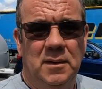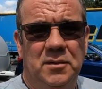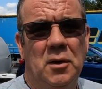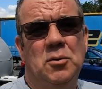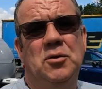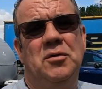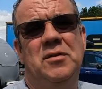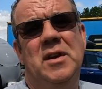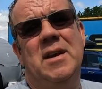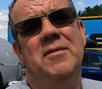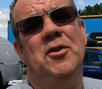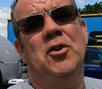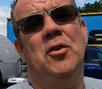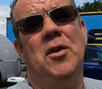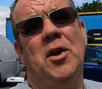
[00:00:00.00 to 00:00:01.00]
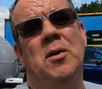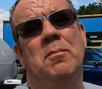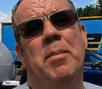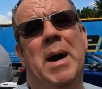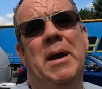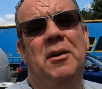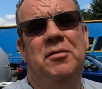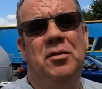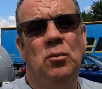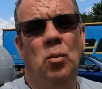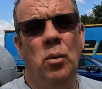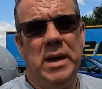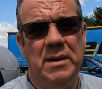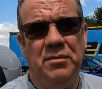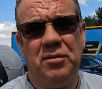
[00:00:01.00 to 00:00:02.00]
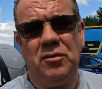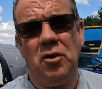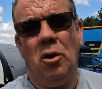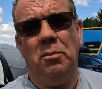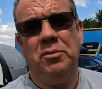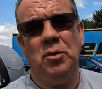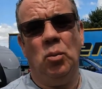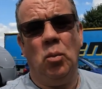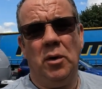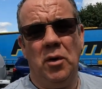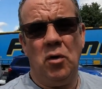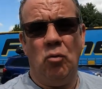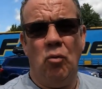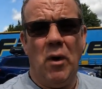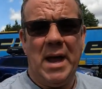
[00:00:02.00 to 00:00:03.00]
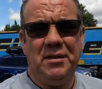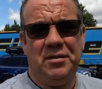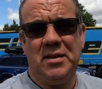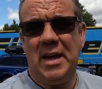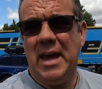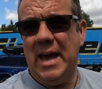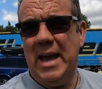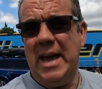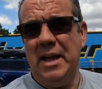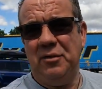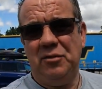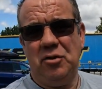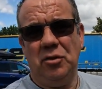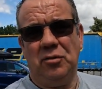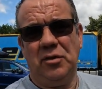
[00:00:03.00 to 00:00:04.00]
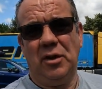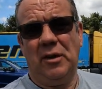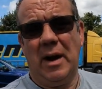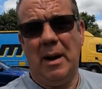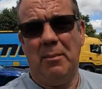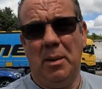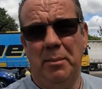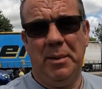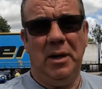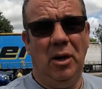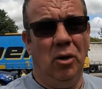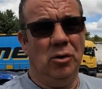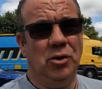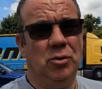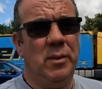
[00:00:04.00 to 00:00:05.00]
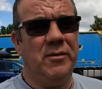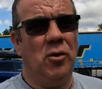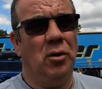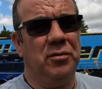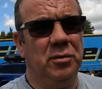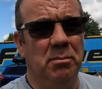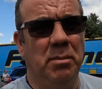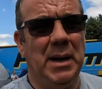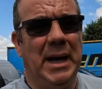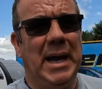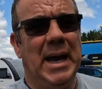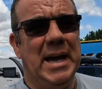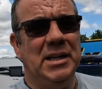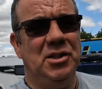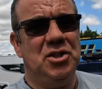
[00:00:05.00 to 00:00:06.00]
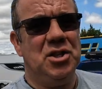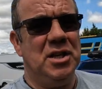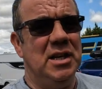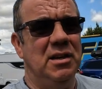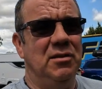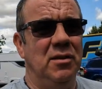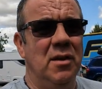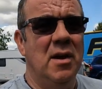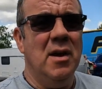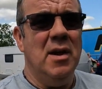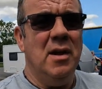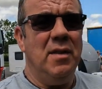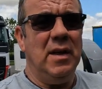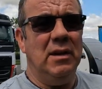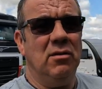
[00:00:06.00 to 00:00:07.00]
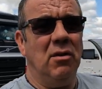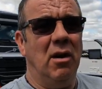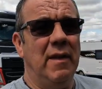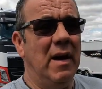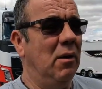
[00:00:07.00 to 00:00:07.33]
So just to give you another comparison, we've stopped at one of the rest Aires just to grab a bit of lunch. We've got some baguette and cheese and things like